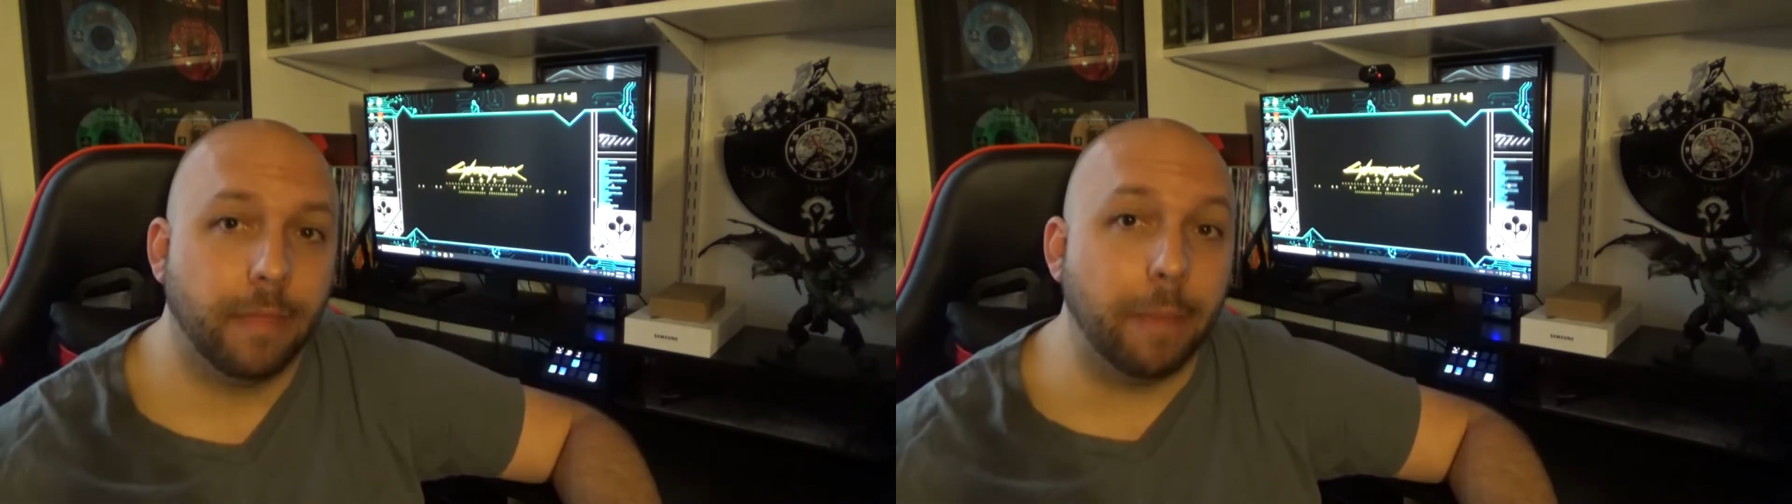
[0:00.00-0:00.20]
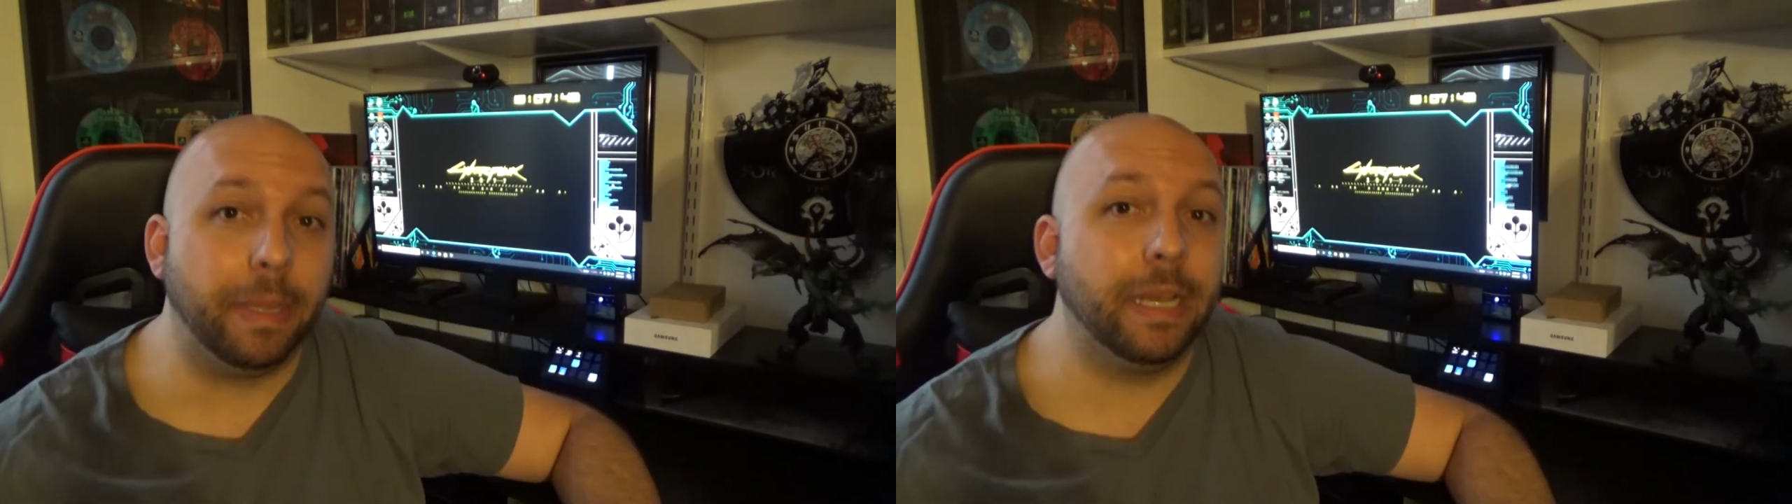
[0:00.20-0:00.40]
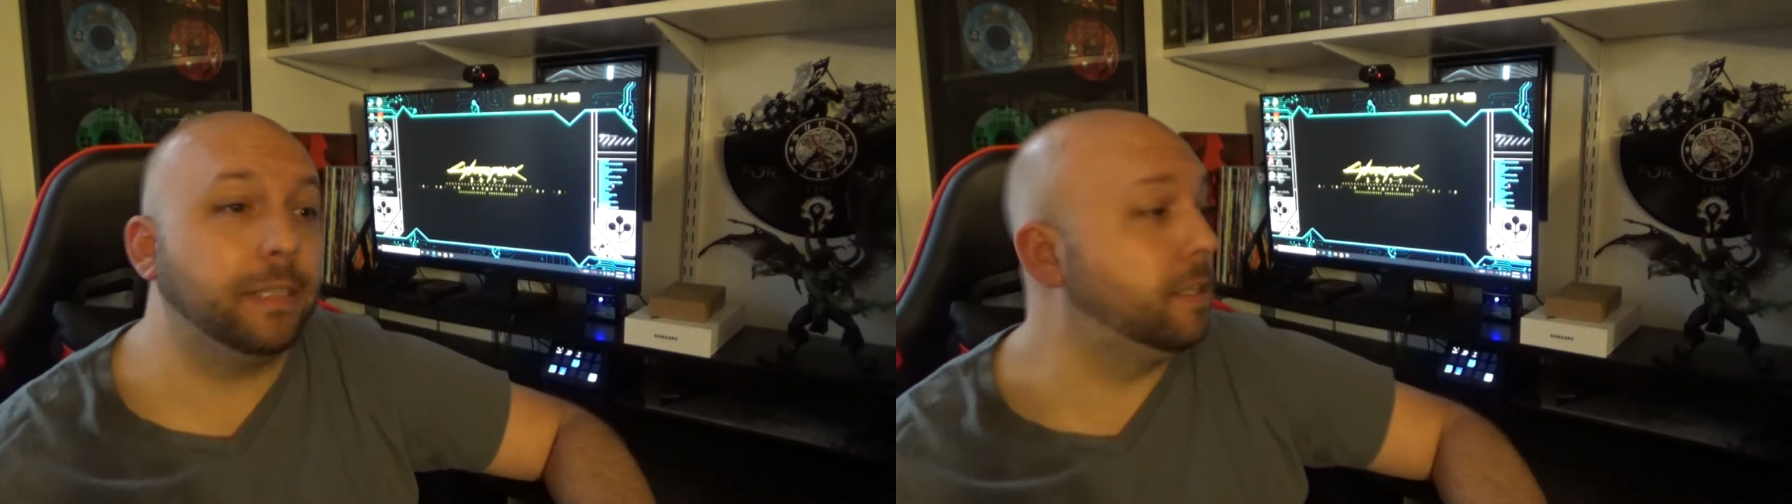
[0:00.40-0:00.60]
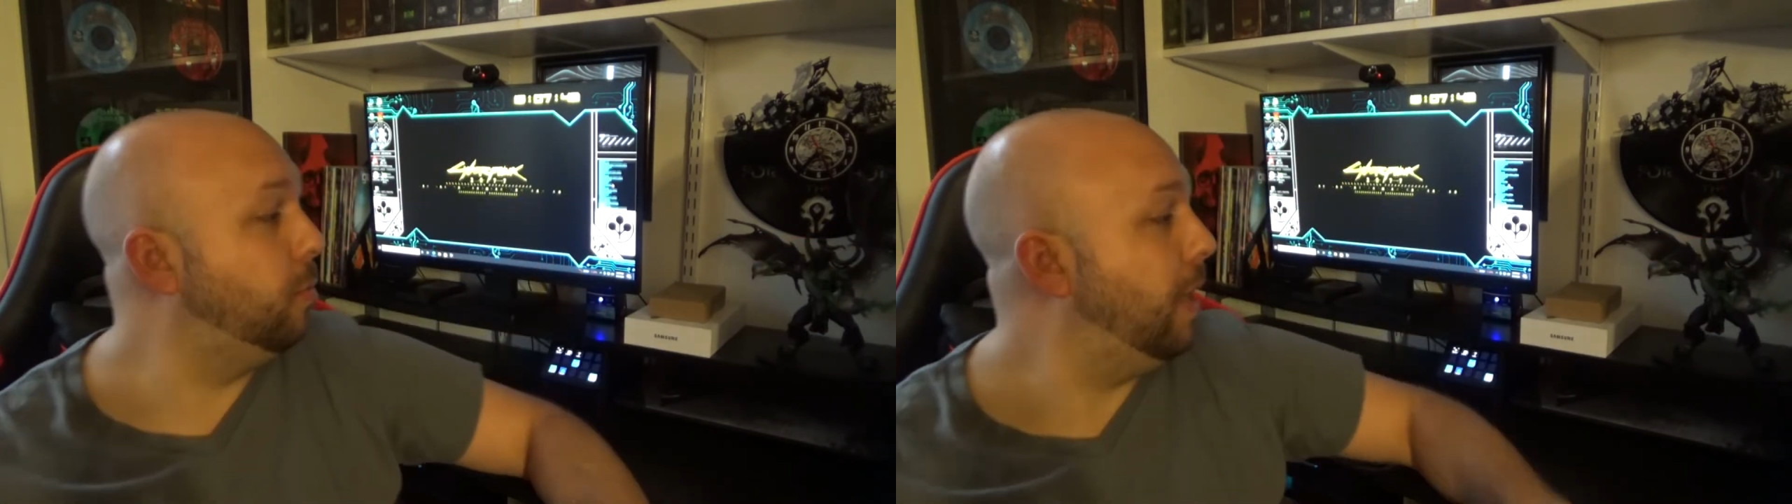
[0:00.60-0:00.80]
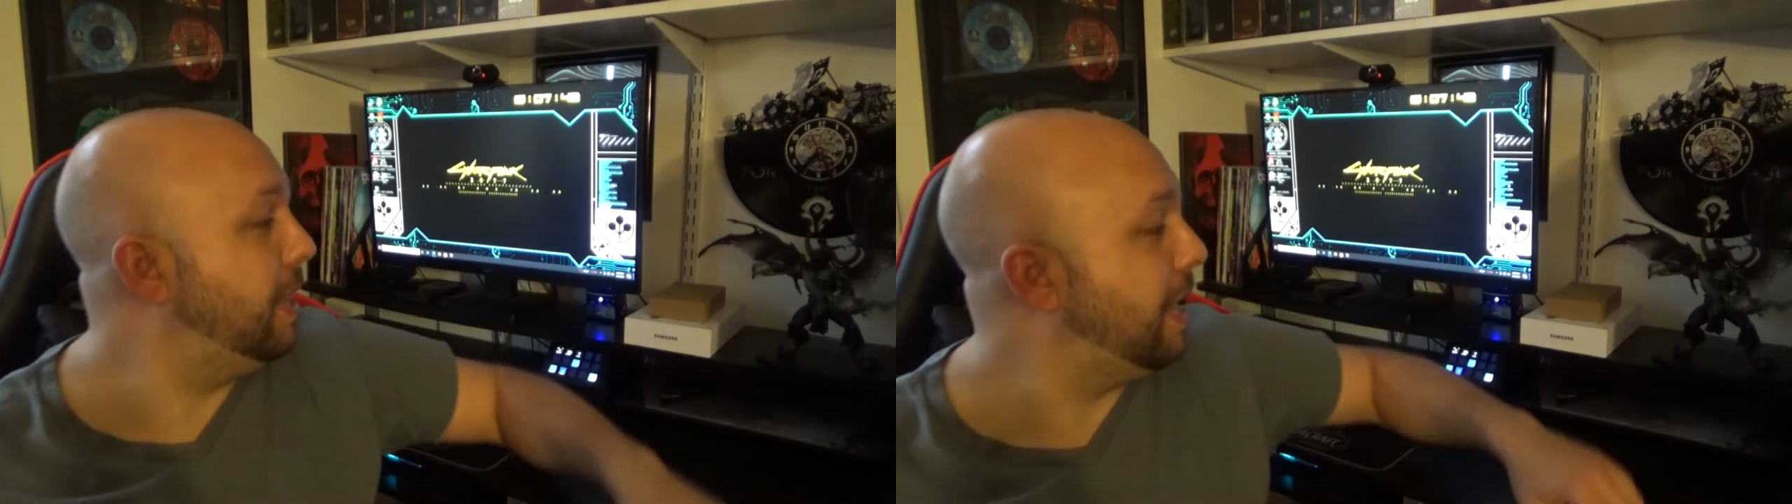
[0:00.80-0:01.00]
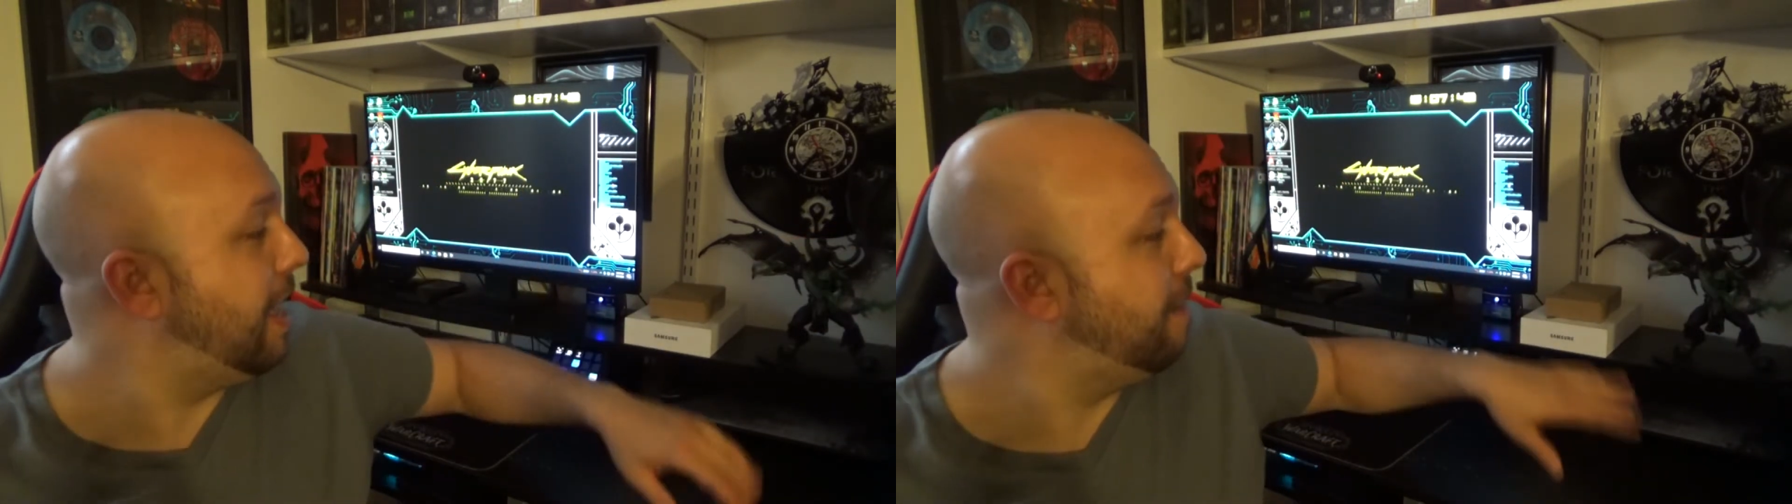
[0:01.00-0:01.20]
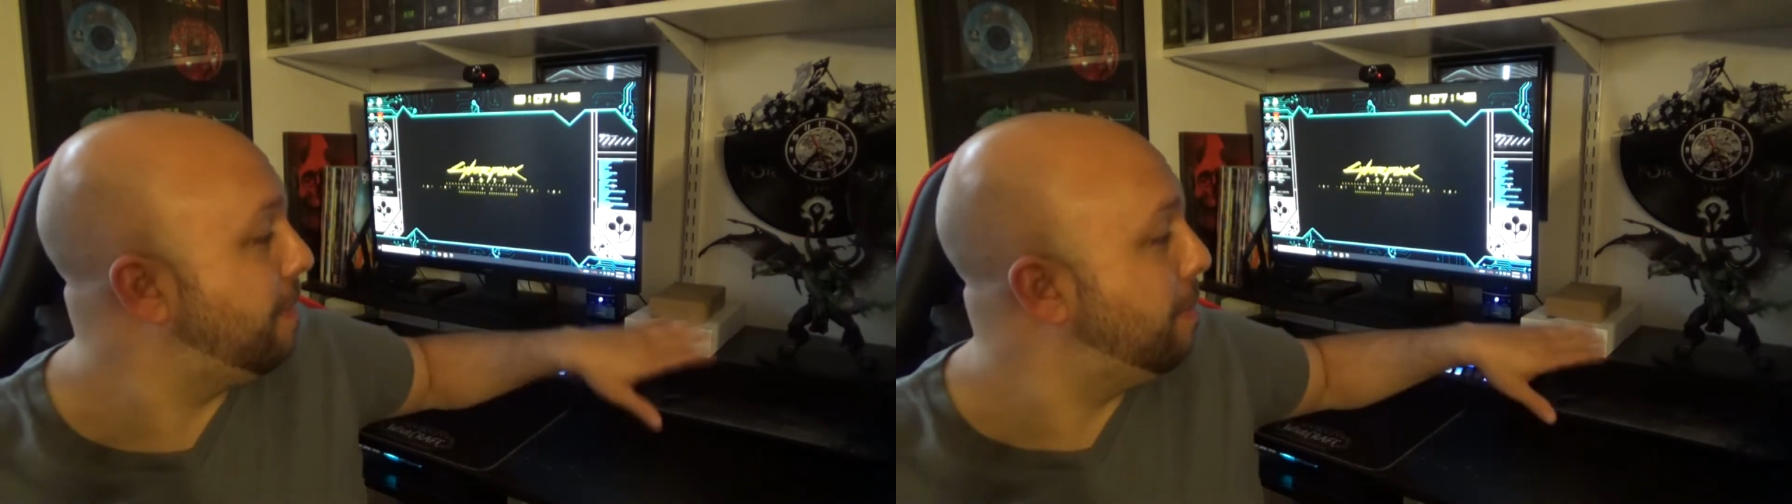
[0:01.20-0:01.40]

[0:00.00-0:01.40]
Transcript: And because of the way that I have my